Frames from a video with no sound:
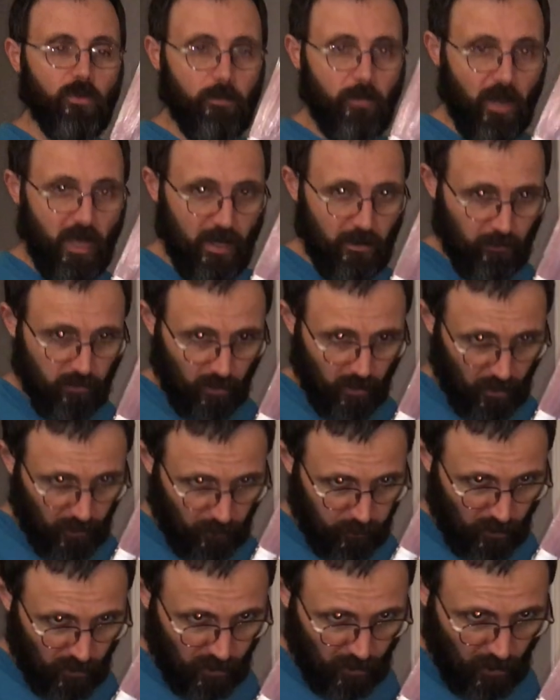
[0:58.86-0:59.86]
the paintbrush
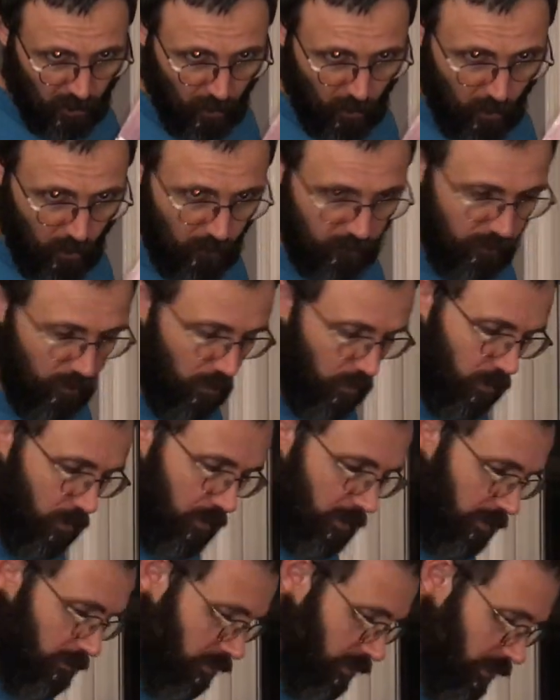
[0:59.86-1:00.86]
where it's all full of